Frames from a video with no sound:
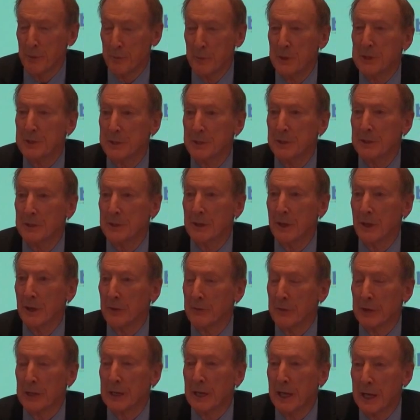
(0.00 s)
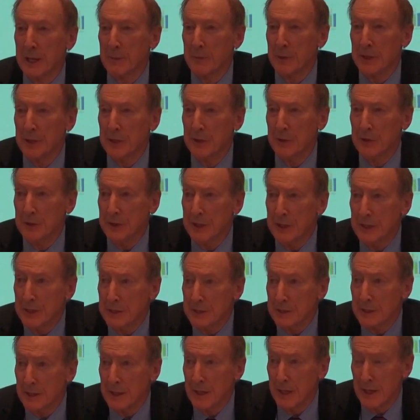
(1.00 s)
permission of the labour union?